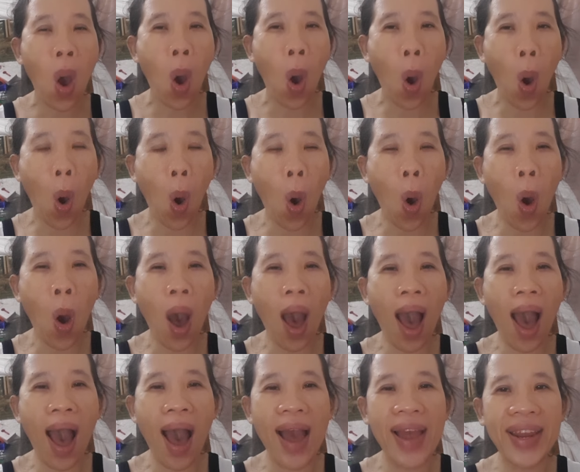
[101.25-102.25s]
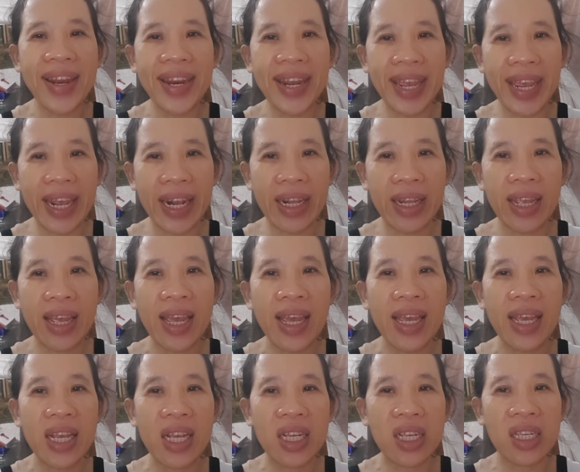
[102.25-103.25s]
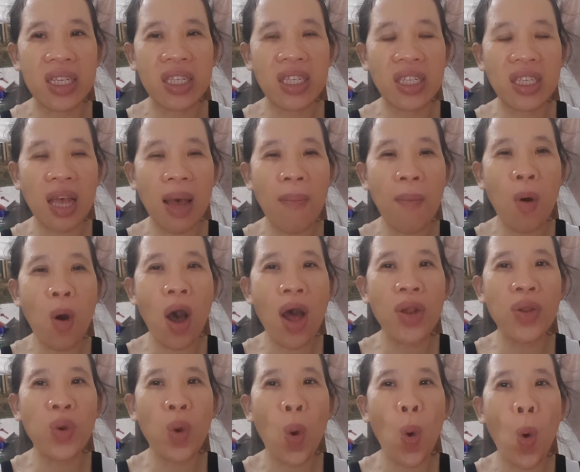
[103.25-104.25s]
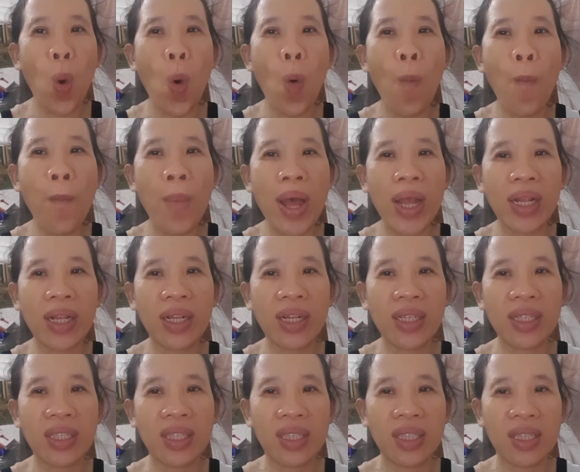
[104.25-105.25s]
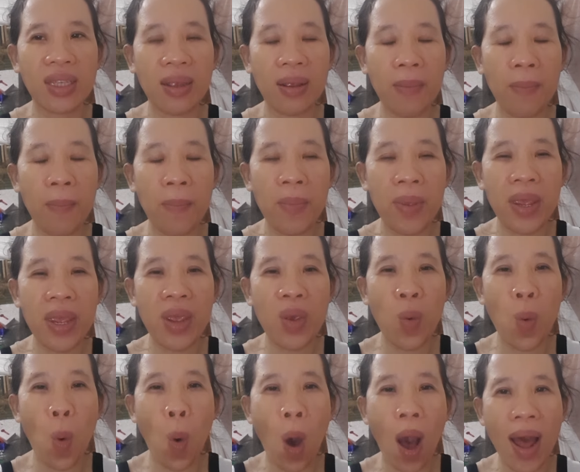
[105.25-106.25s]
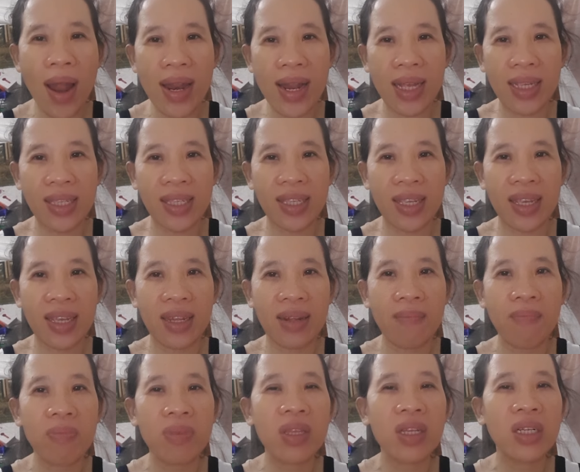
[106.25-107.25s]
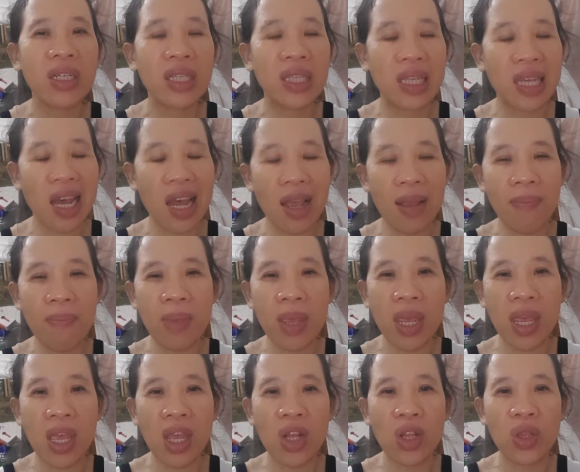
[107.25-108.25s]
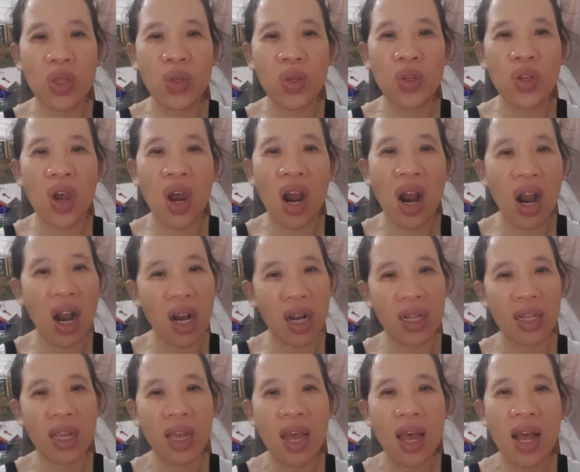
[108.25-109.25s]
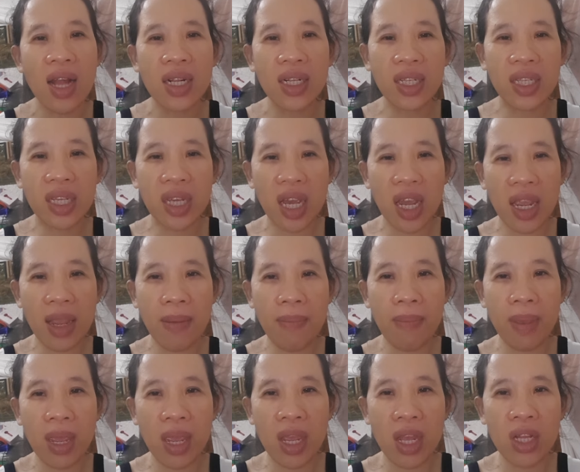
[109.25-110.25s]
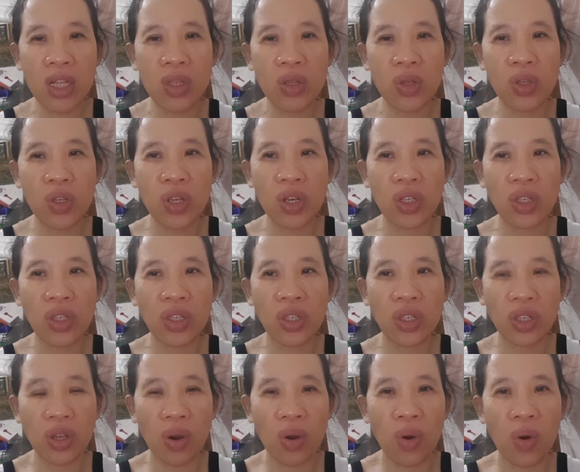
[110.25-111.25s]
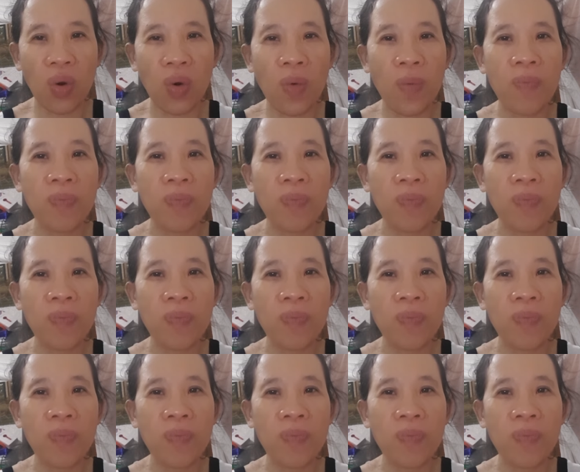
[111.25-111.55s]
All I need is someone who makes me wanna sing. Take me to your heart, take me to your soul.